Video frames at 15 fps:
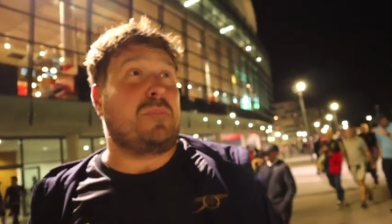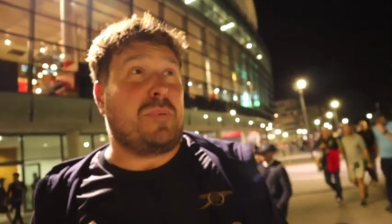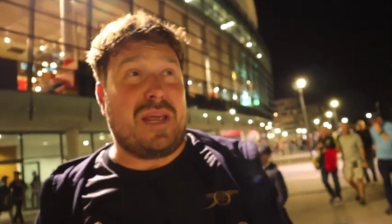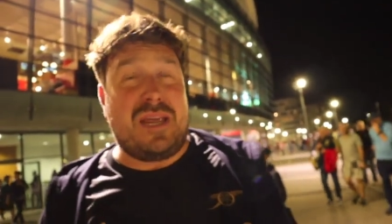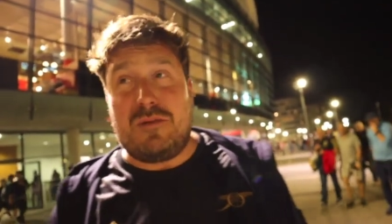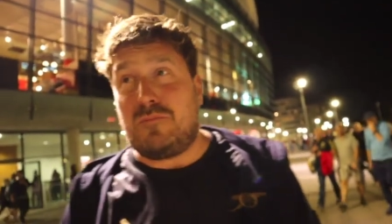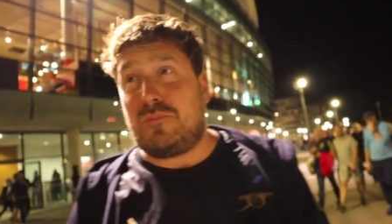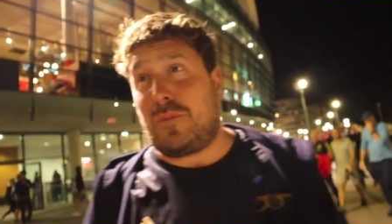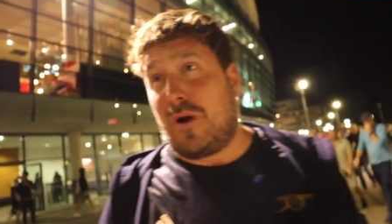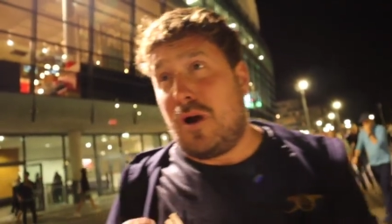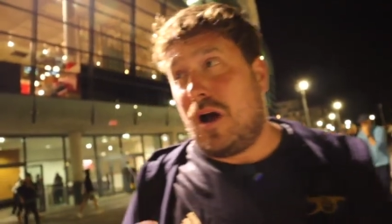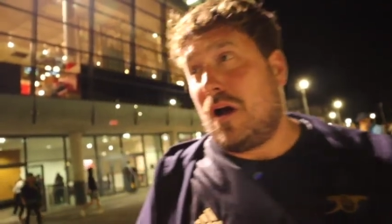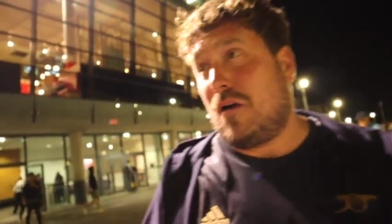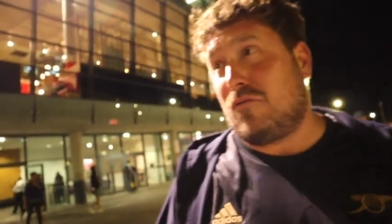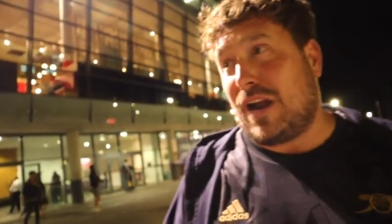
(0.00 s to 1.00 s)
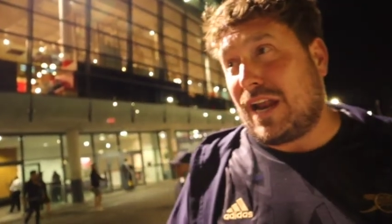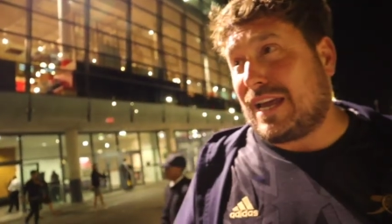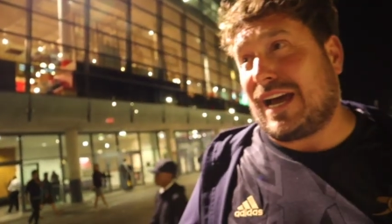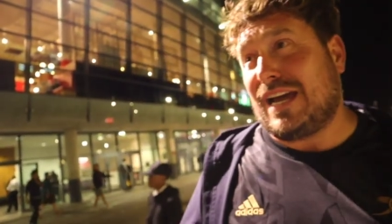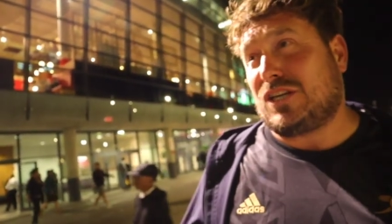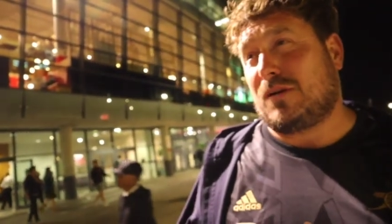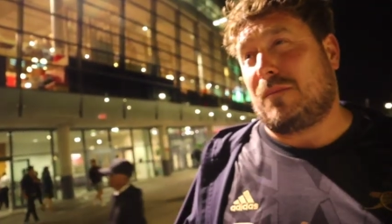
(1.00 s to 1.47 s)
beat uh,
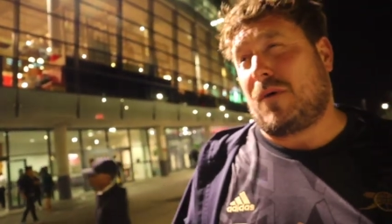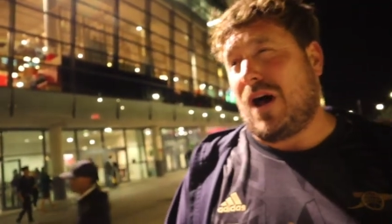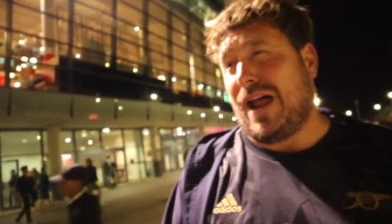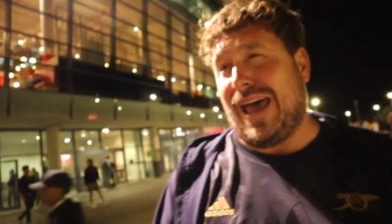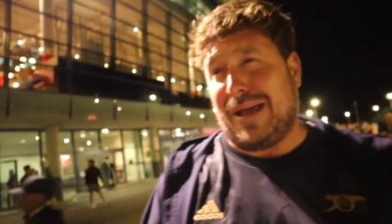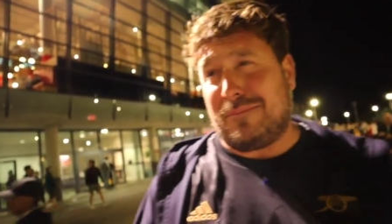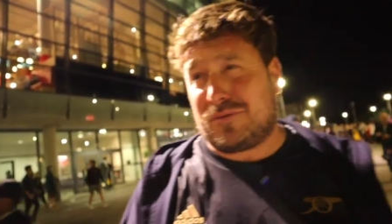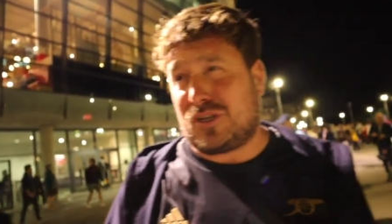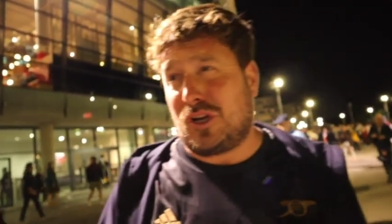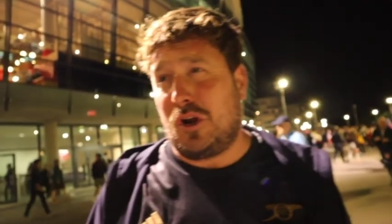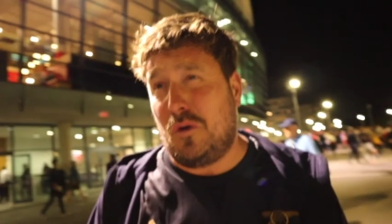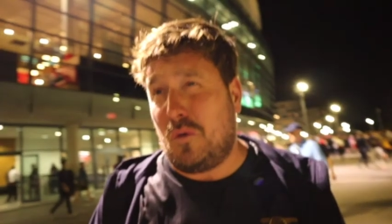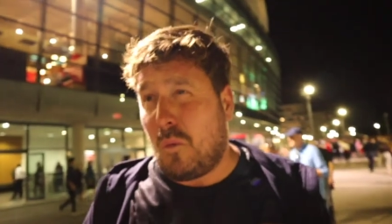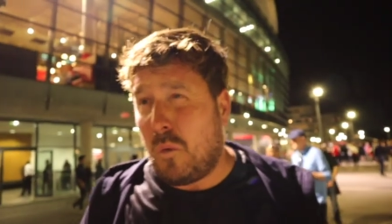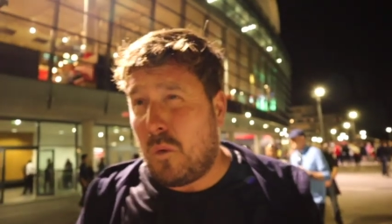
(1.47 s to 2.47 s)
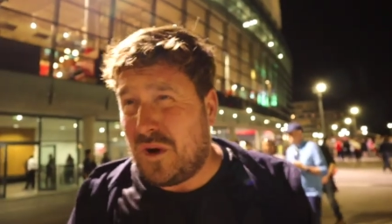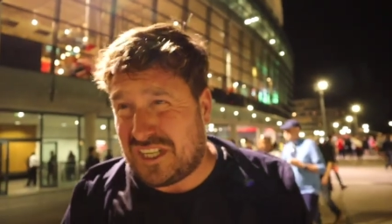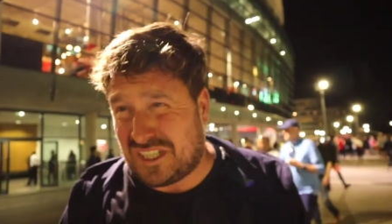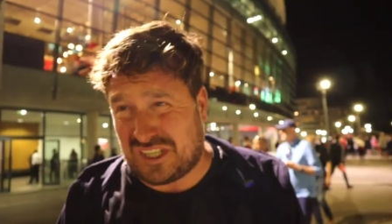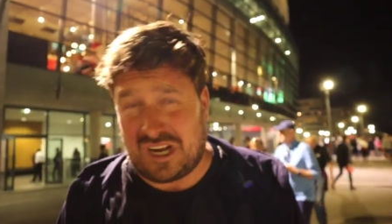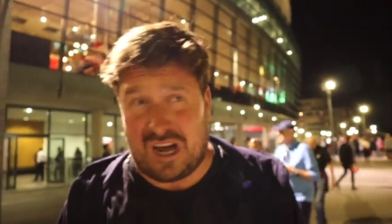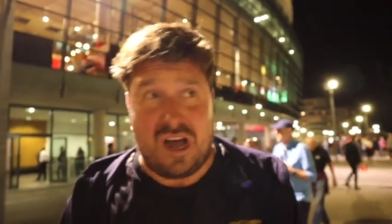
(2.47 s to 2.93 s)
relegation by an absolute
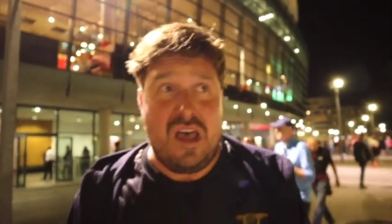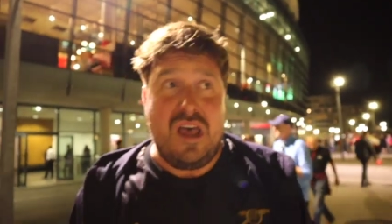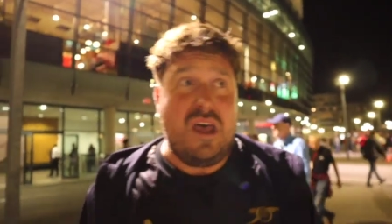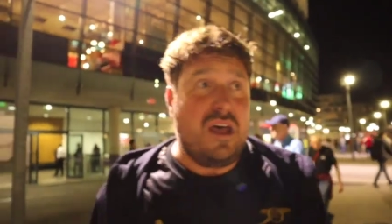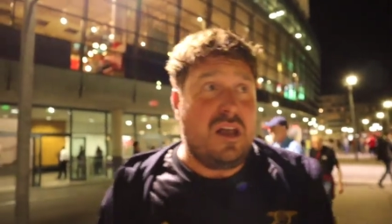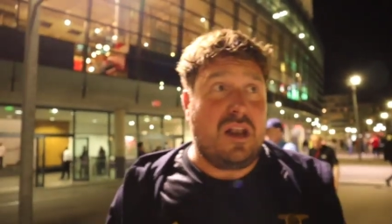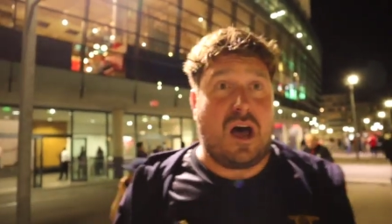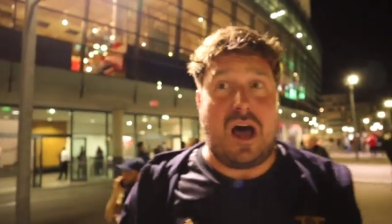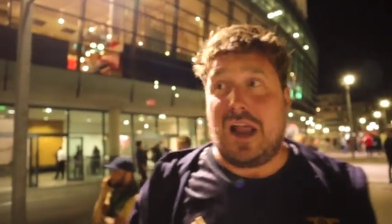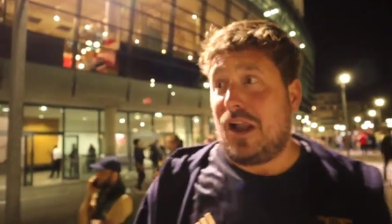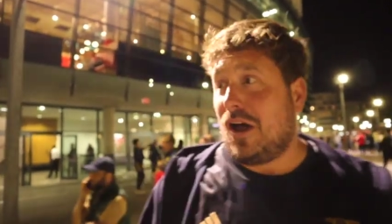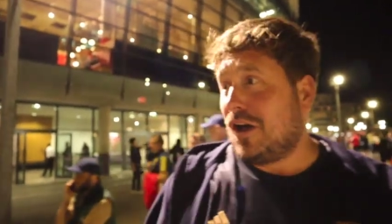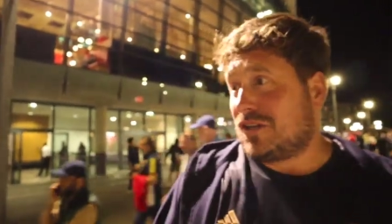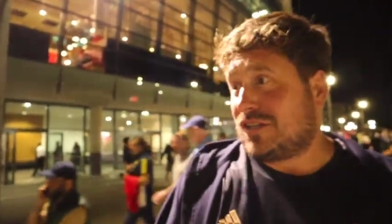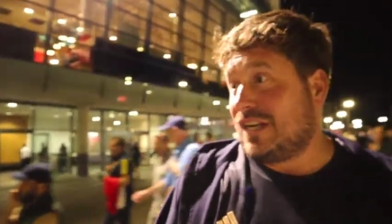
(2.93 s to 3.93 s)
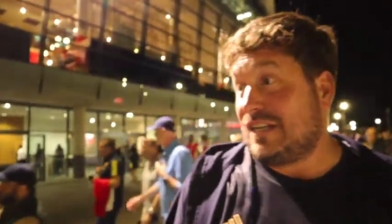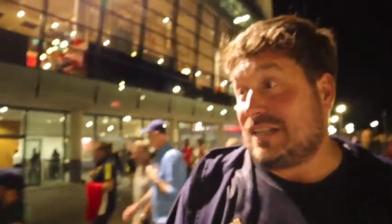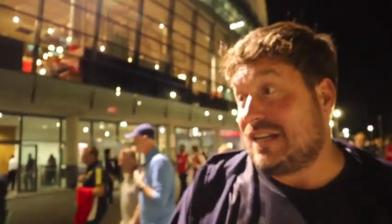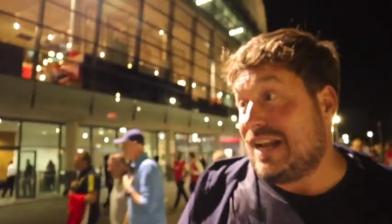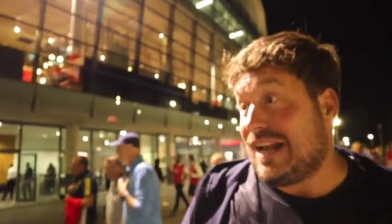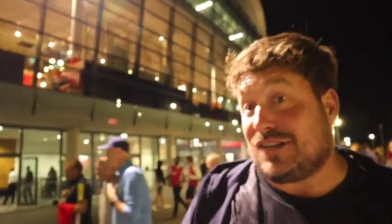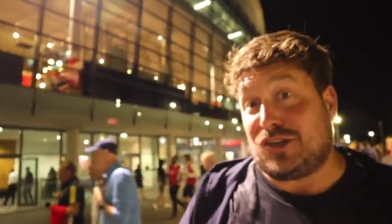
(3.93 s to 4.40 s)
whisker yeah. like last
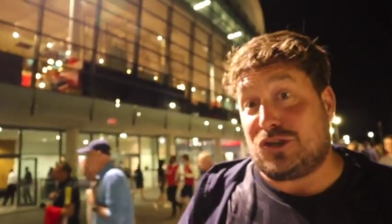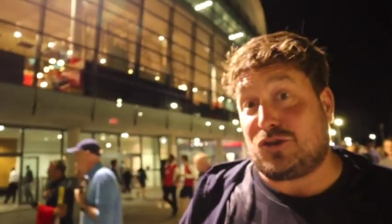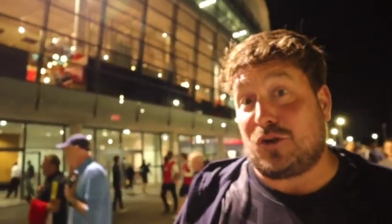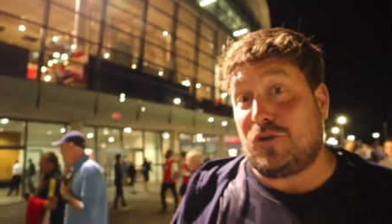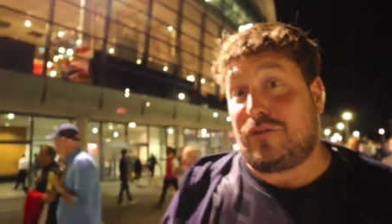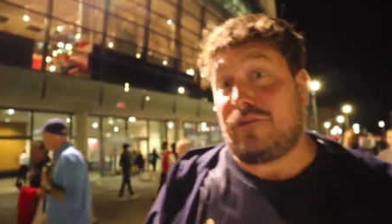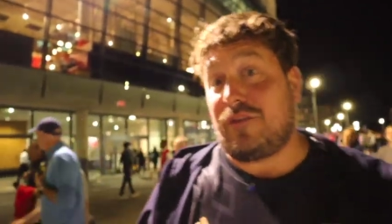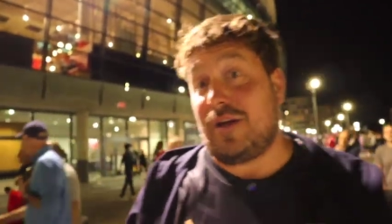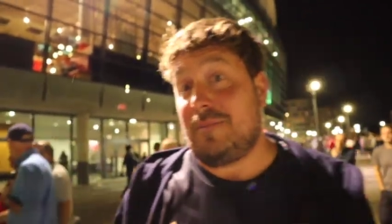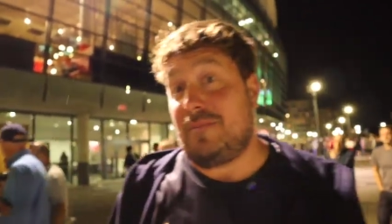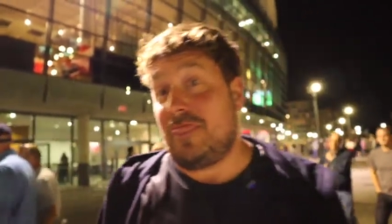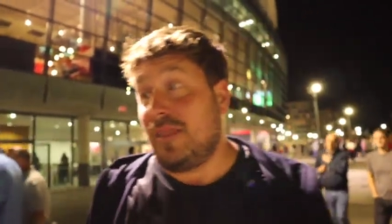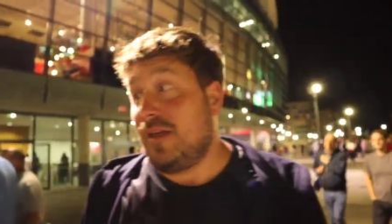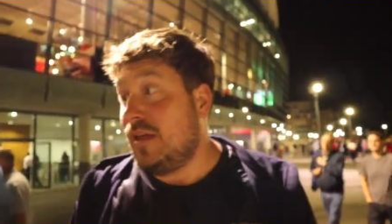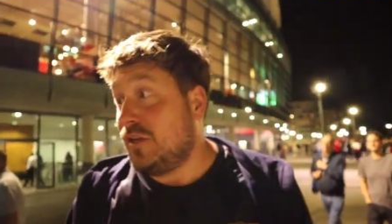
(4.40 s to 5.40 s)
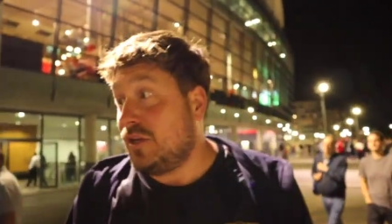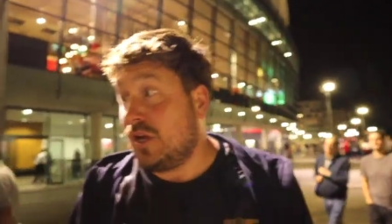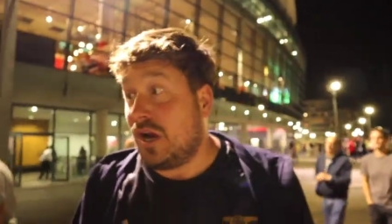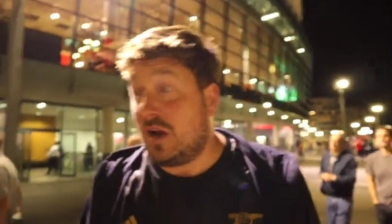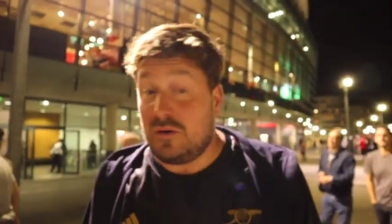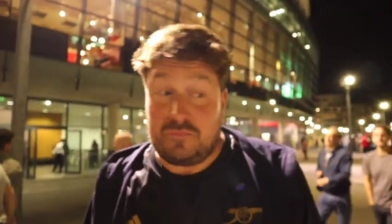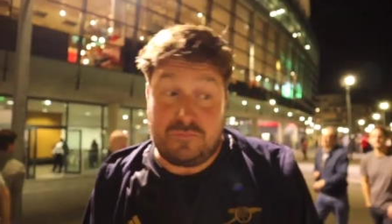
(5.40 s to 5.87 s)
season, and that's the truth of it. Yeah. You know,